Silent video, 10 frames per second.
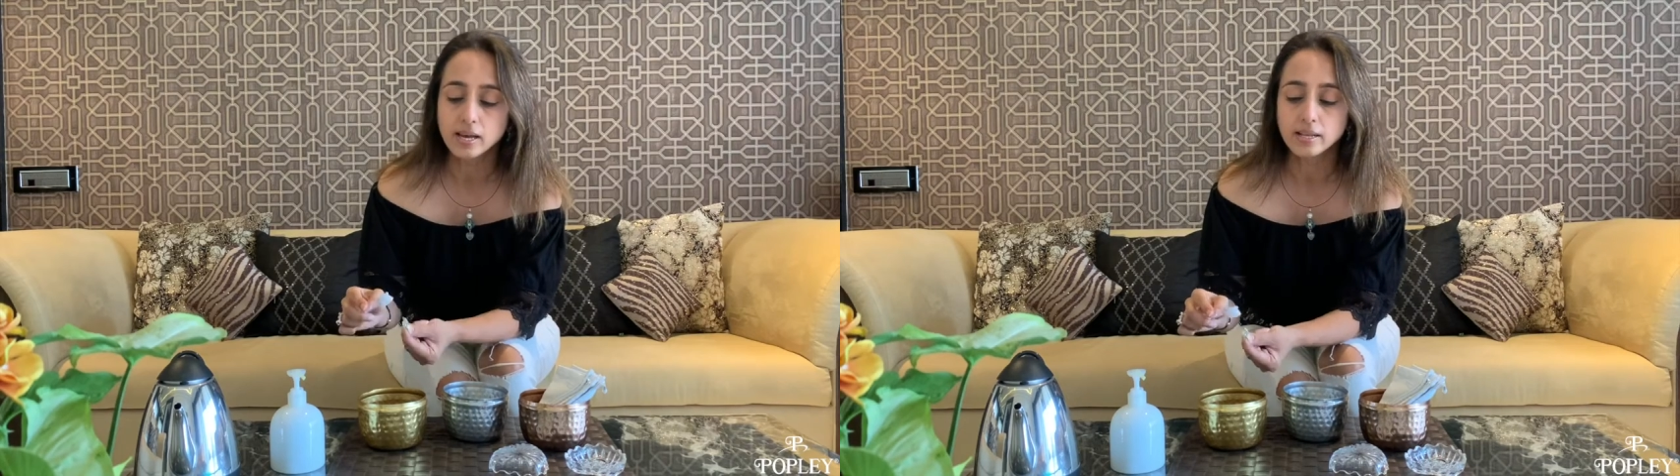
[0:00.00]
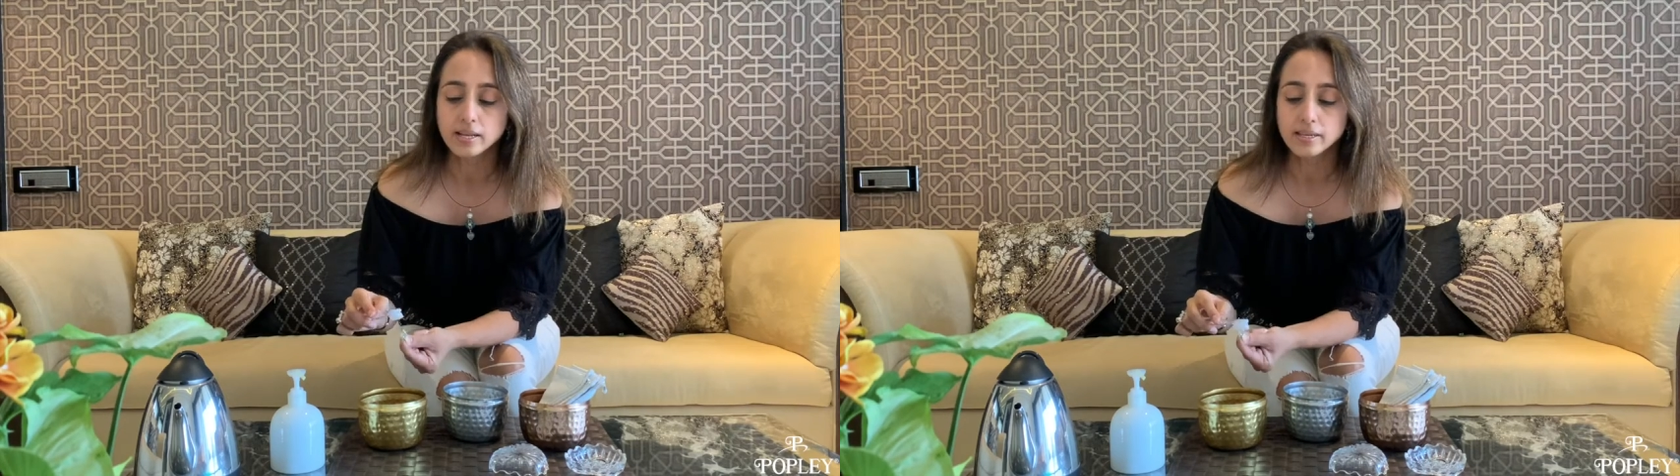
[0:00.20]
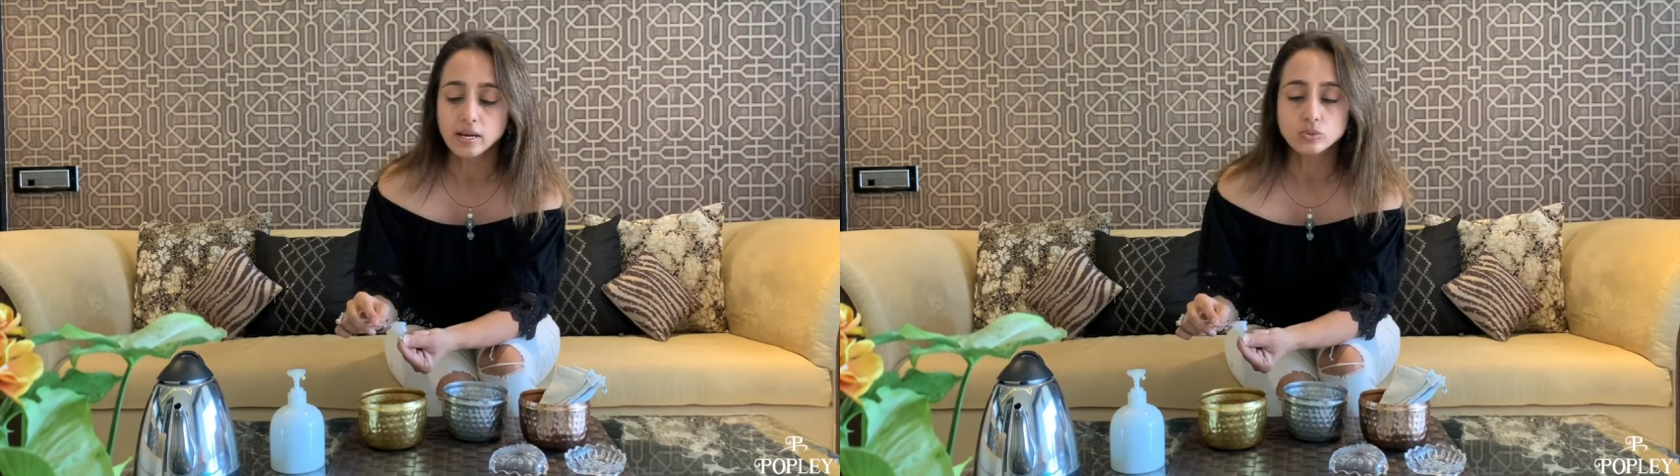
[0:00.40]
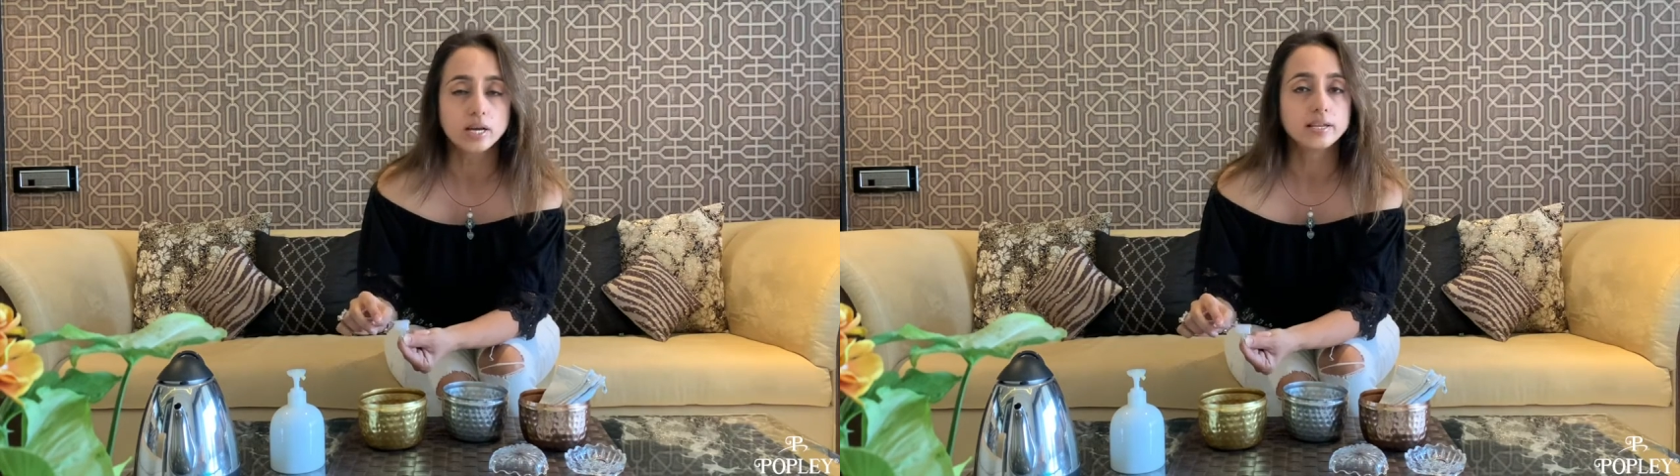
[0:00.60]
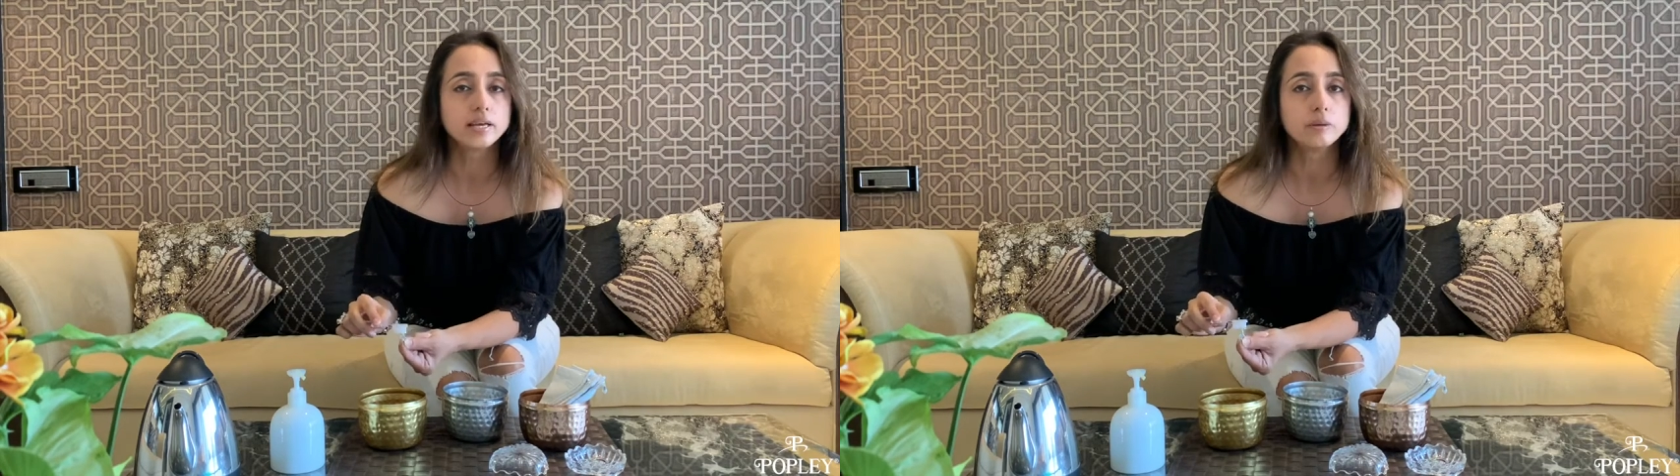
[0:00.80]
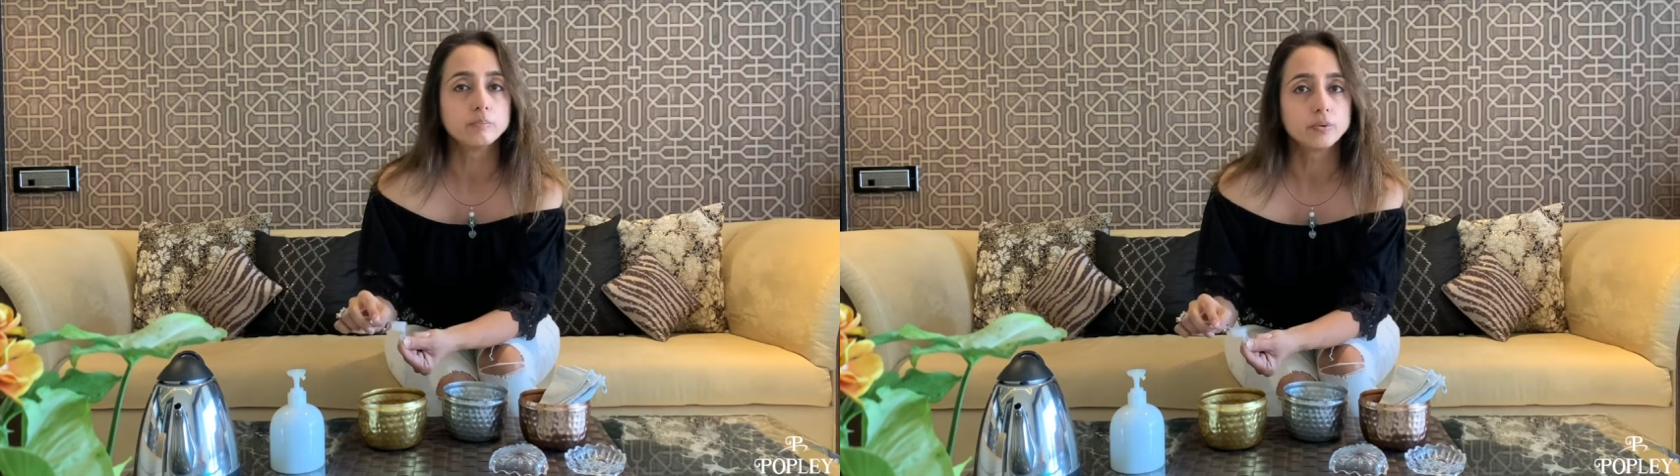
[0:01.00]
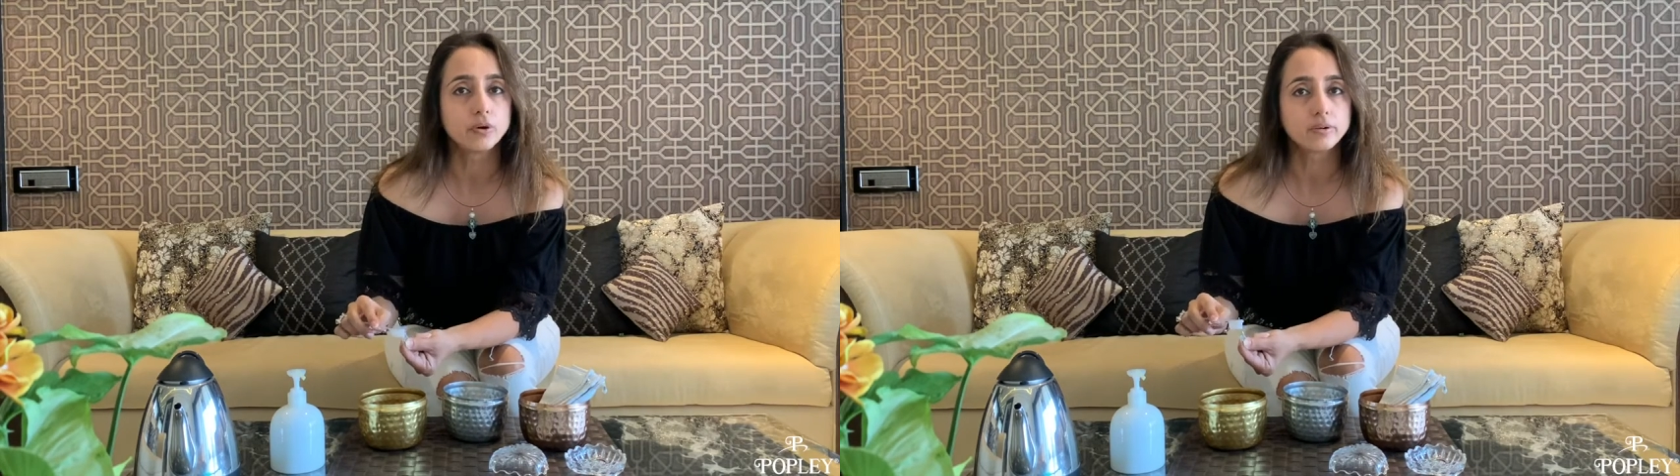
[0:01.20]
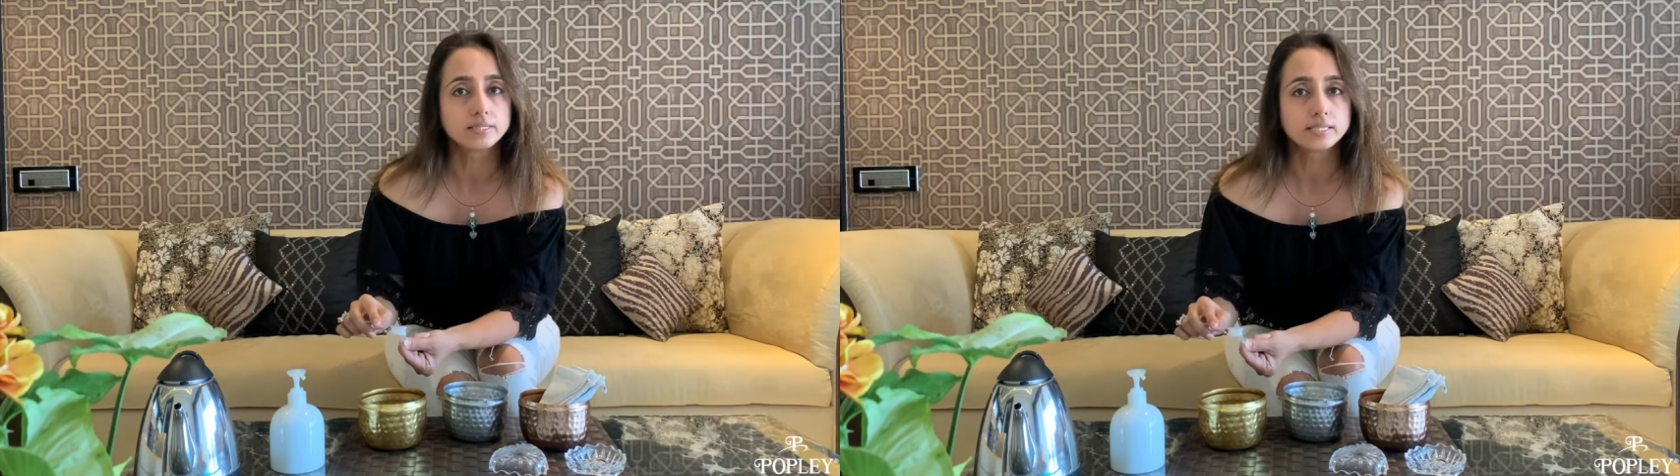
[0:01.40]
clean out any
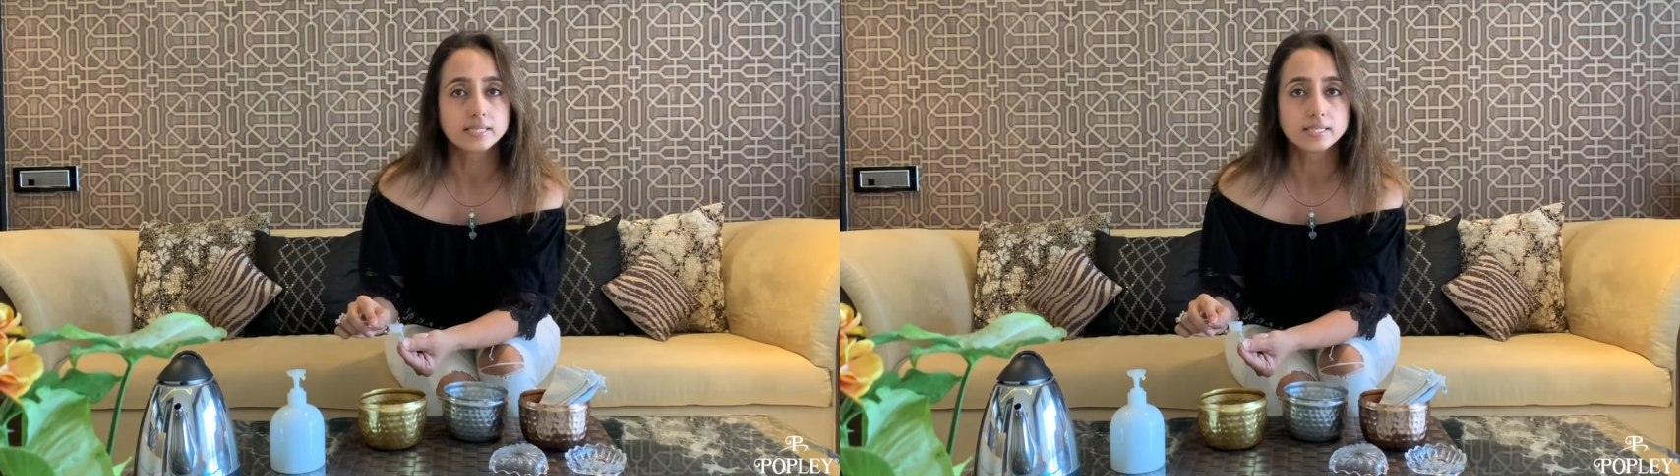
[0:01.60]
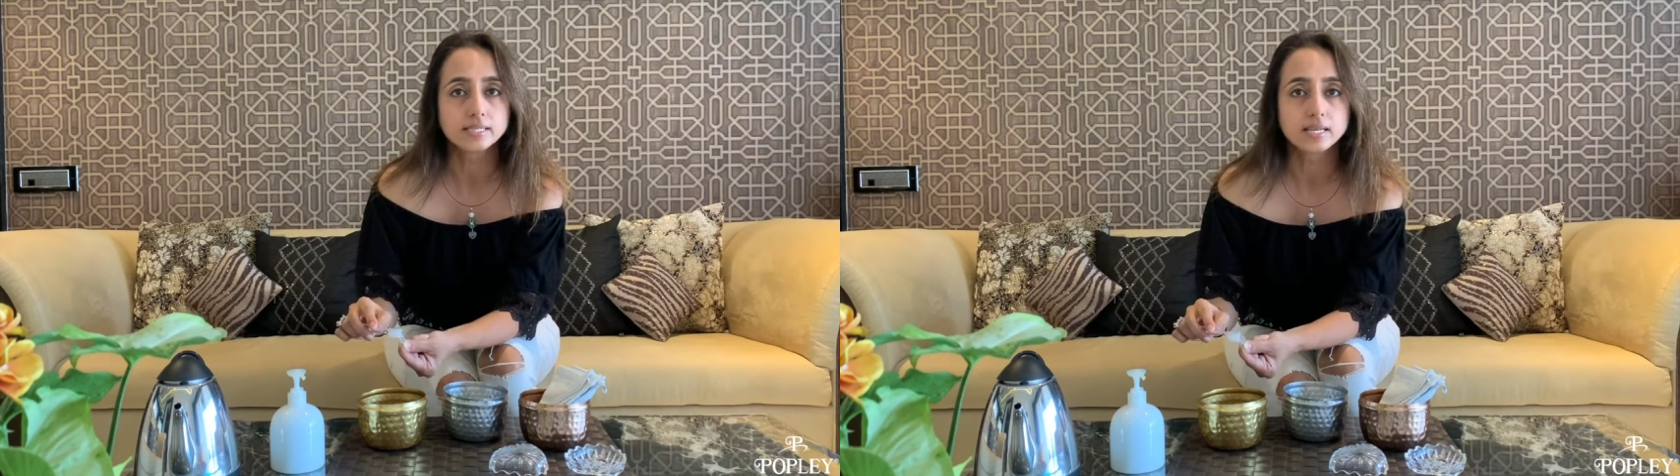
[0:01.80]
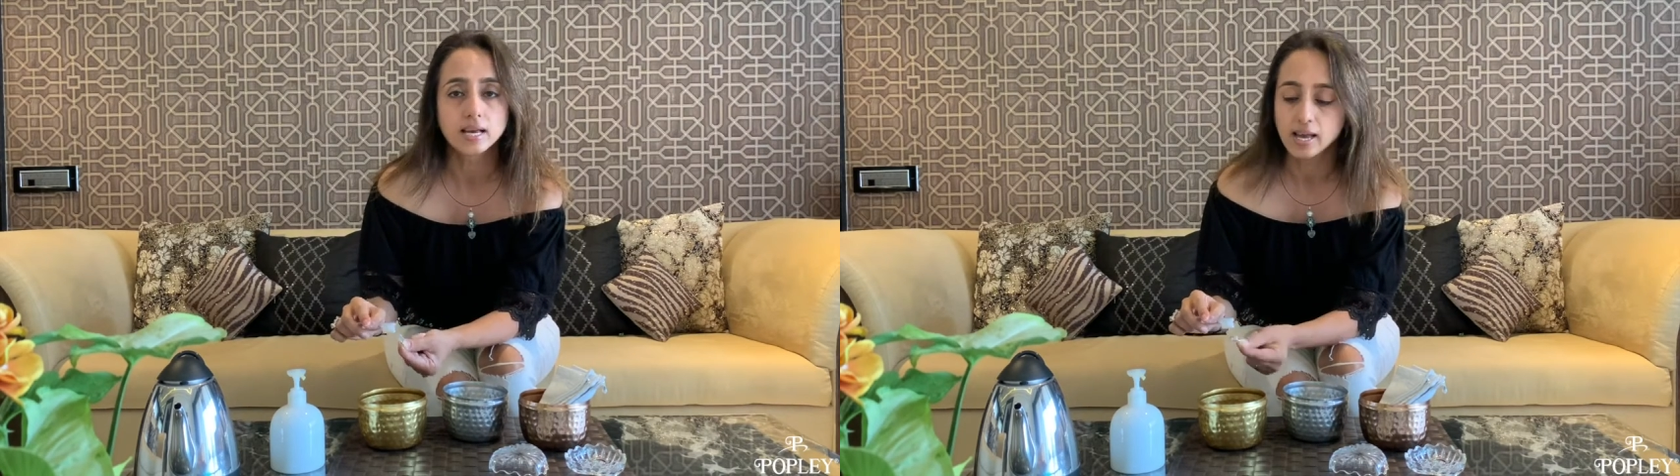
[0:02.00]
impurities,